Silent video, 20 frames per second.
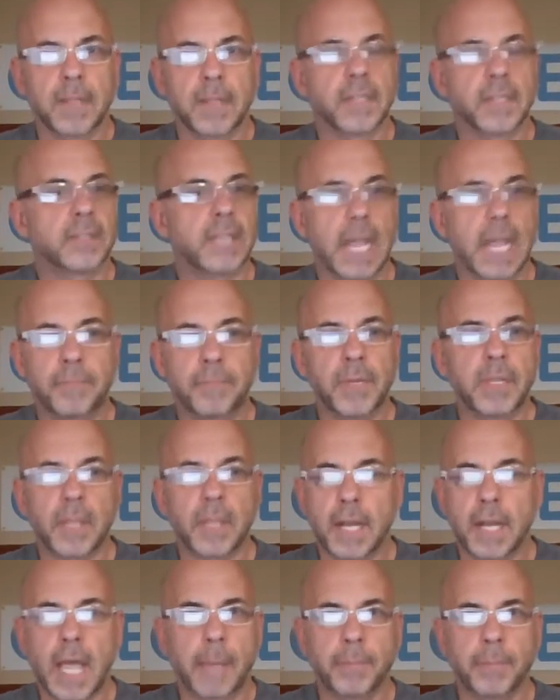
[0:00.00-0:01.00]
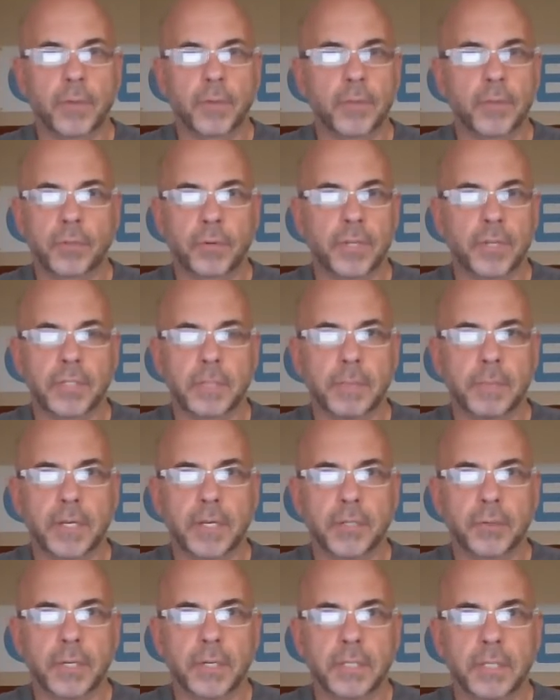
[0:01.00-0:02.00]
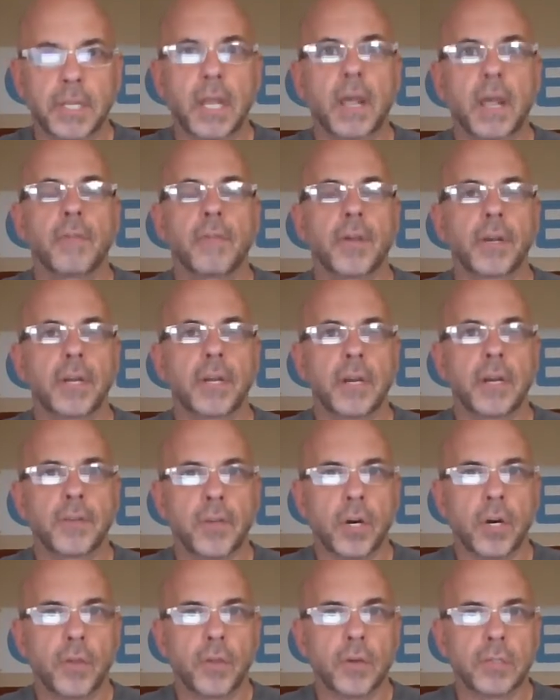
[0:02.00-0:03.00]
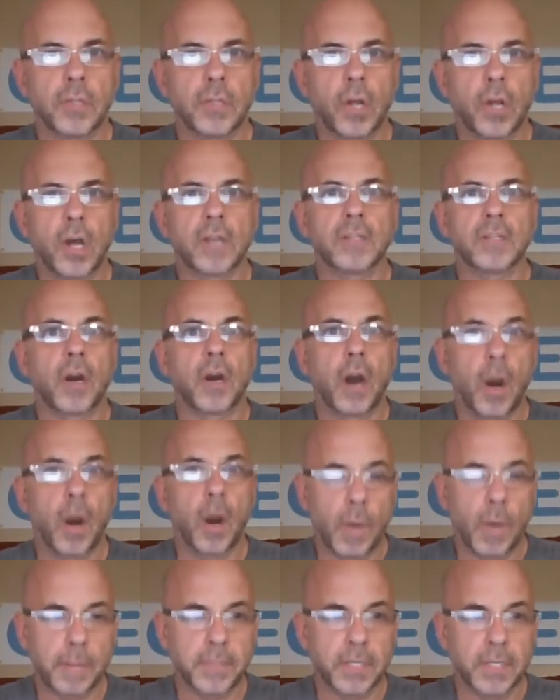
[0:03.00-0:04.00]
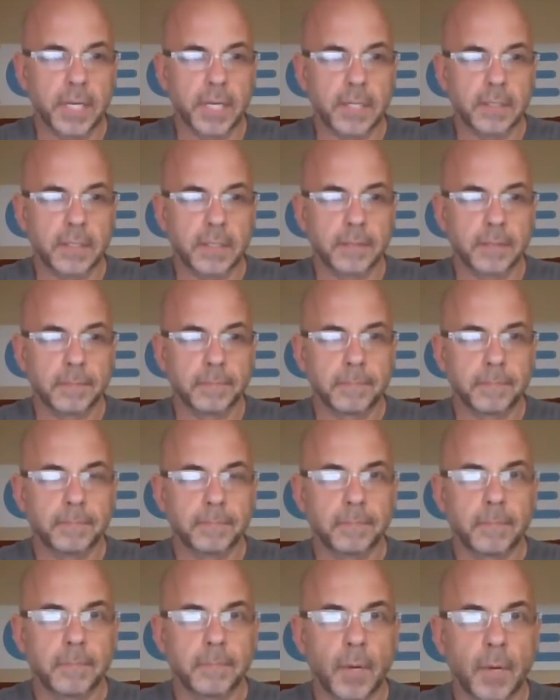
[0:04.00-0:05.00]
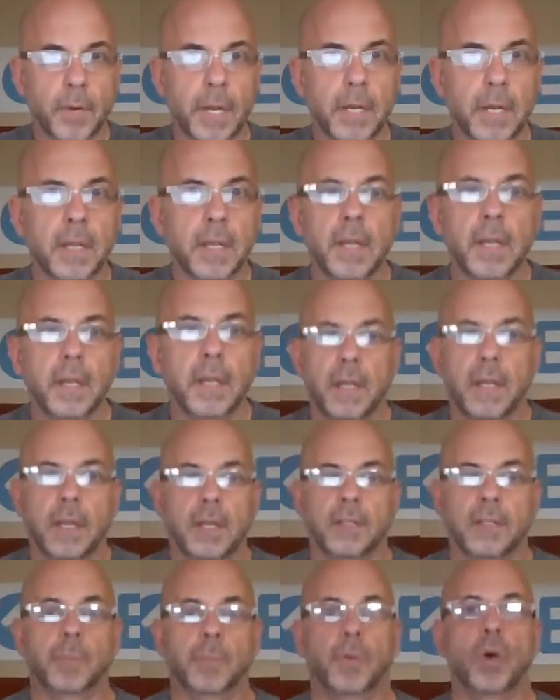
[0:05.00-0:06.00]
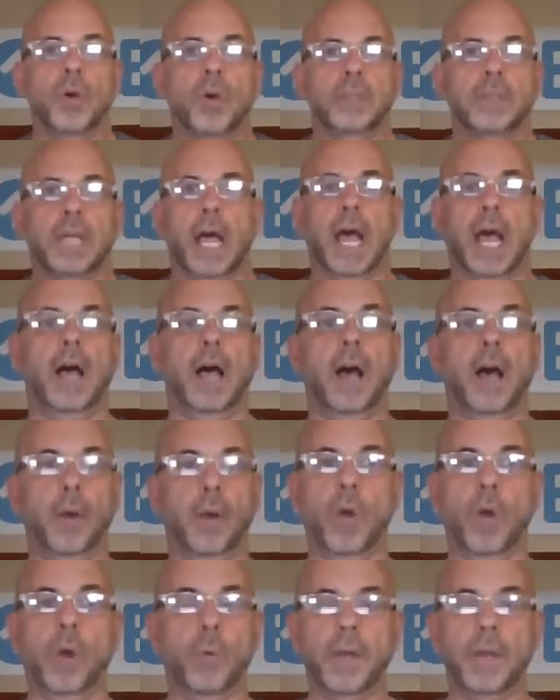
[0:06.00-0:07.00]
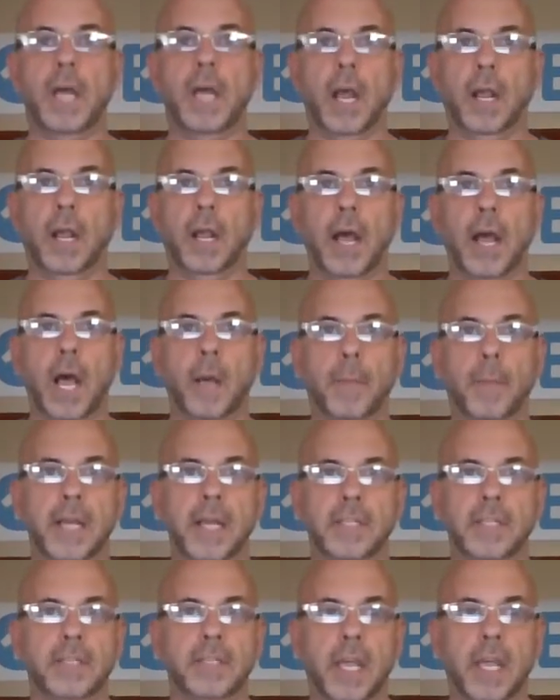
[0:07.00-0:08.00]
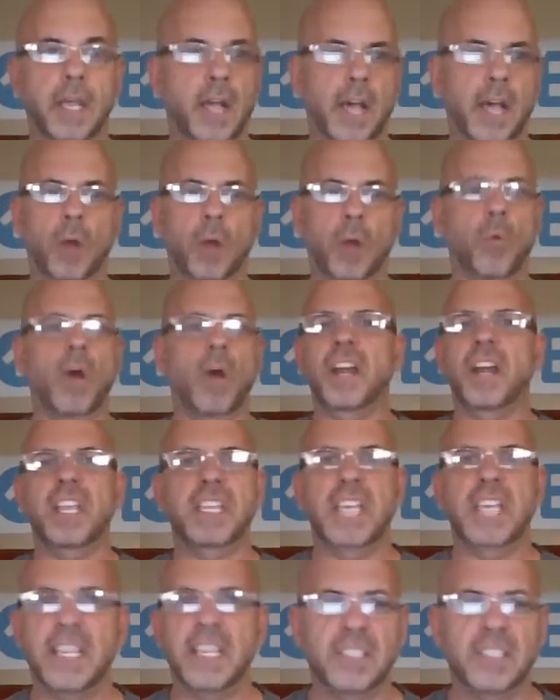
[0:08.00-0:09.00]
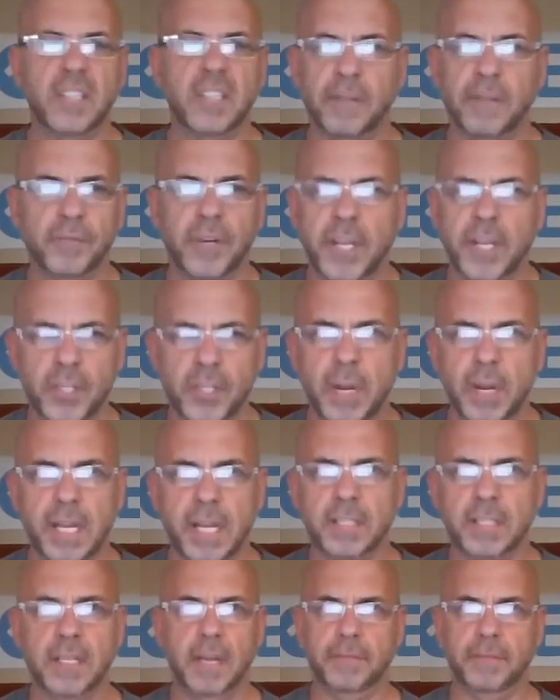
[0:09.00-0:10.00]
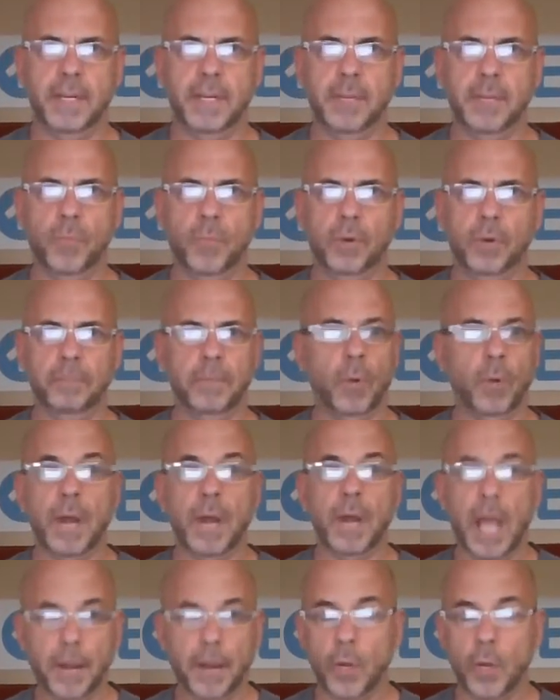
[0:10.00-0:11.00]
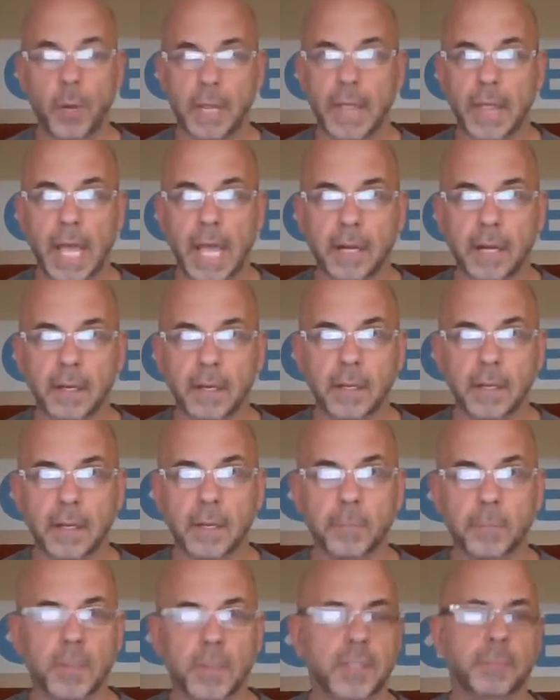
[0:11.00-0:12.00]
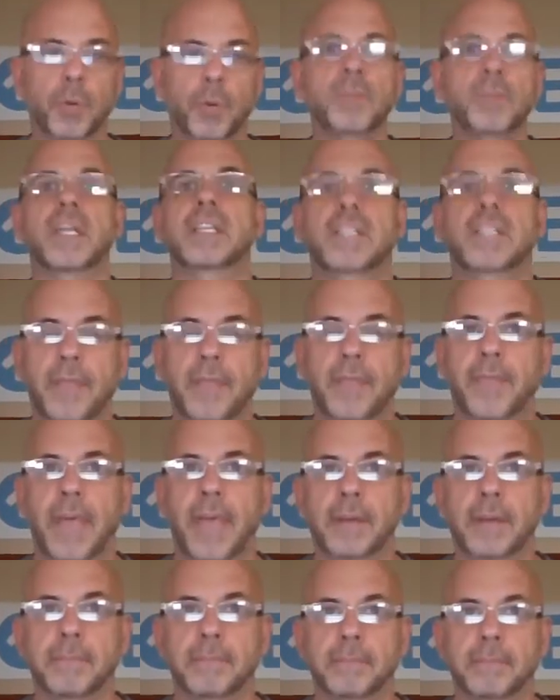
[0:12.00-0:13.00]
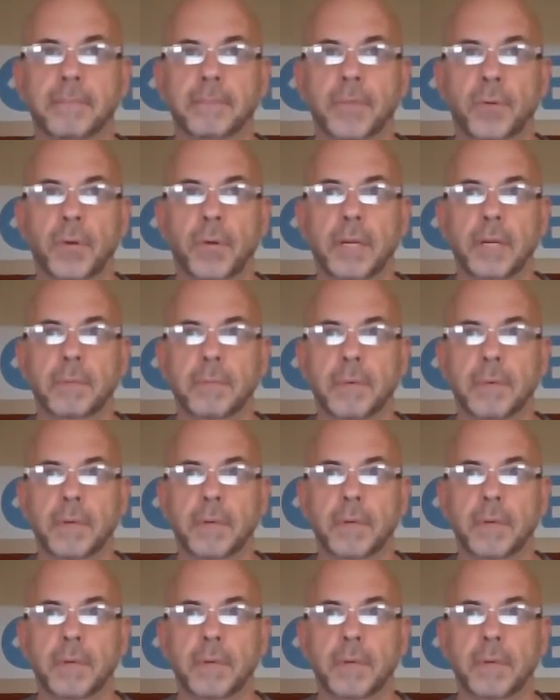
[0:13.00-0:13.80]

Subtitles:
The same thing that happened to those Christian ministries. They're going to turn those laws on our websites, right? Suppose on oneway.com, I say, I don't want any gay stuff or any tranny stuff anymore. We're not doing that. But suppose I said that, right?